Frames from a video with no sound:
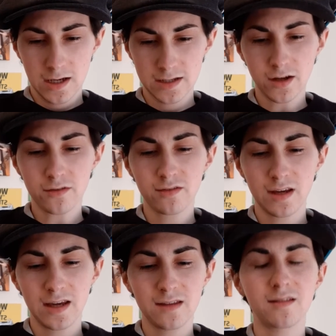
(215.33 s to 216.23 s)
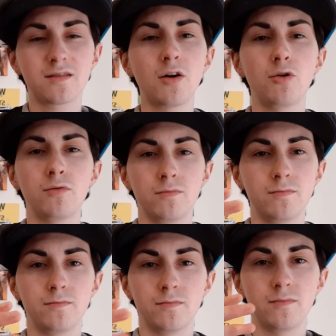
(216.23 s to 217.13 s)
is its
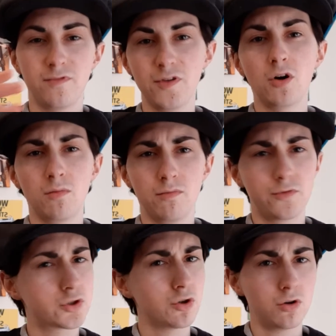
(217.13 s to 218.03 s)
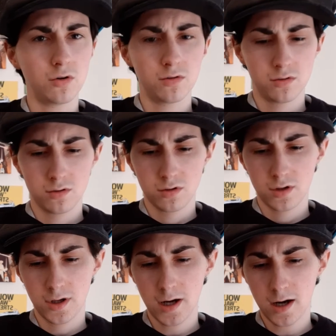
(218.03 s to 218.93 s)
own film for sure.
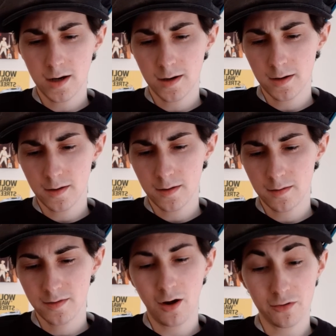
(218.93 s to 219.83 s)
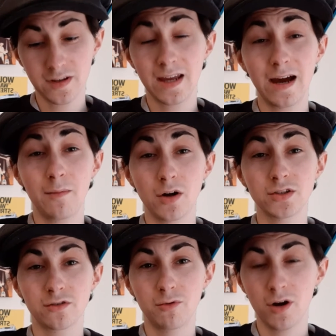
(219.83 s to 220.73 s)
I'll say that
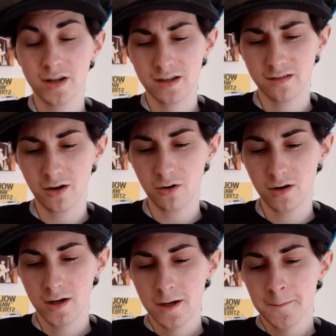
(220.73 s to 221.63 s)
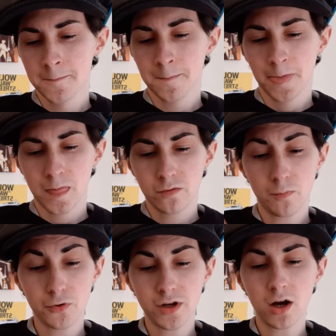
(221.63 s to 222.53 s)
much. It's quirky as hell.
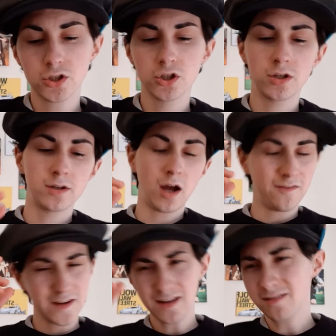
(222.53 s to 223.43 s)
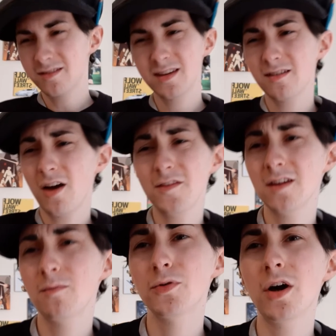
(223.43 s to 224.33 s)
The production, I think
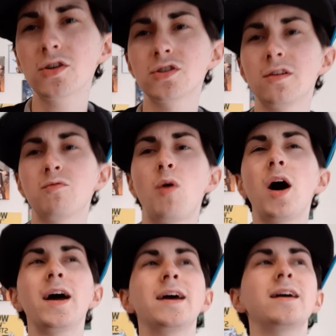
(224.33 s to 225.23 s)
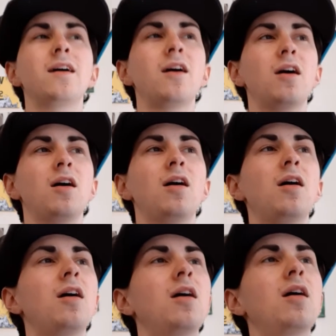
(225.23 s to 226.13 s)
the production is why
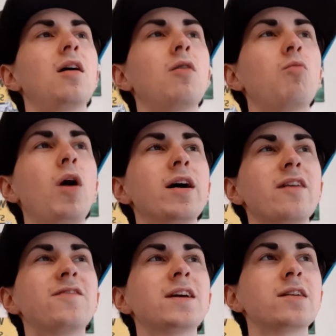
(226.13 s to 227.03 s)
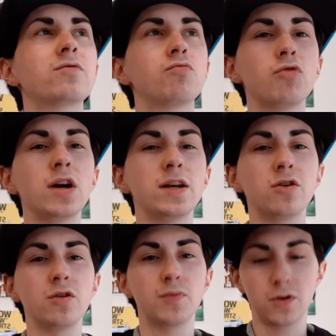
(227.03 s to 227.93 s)
I think it's really
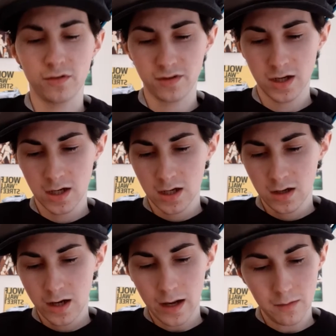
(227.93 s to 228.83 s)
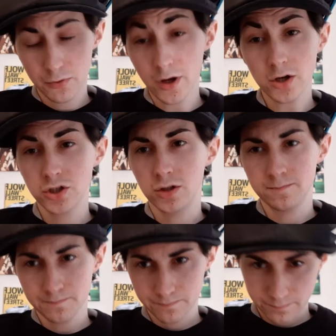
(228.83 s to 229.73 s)
good, because, like, the
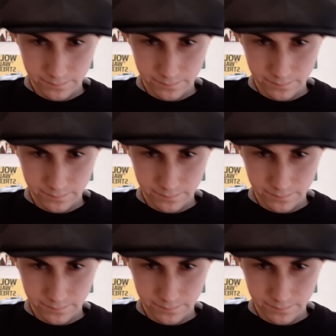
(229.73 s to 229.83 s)
production,